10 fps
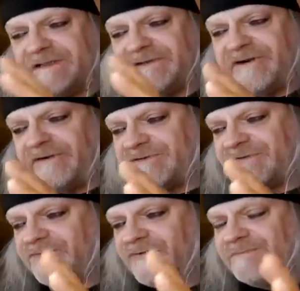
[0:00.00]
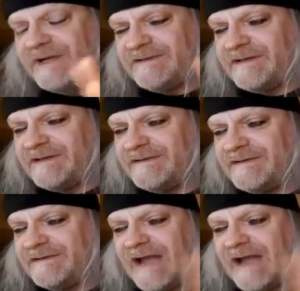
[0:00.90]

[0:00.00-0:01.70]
in the rehearsal room and